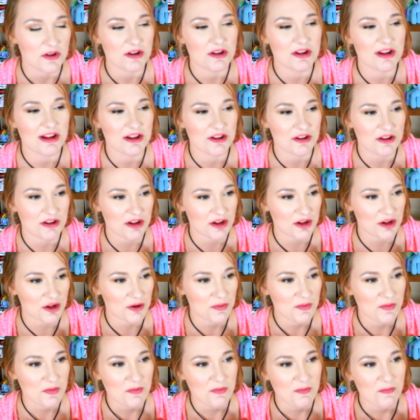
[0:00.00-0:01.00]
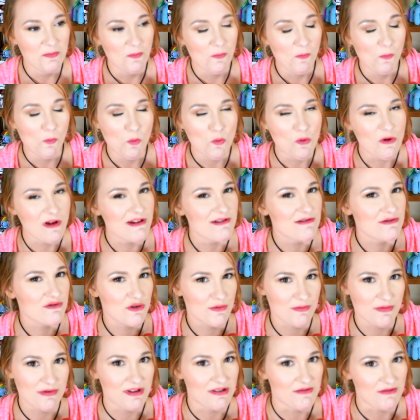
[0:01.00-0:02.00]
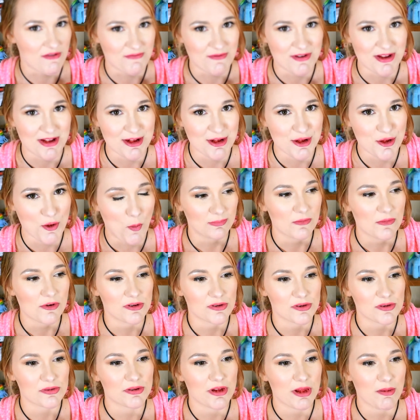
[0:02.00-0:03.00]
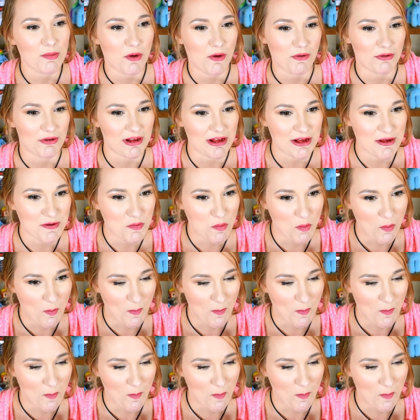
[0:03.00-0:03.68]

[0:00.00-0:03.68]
I took way too big of a bite. Holy moly.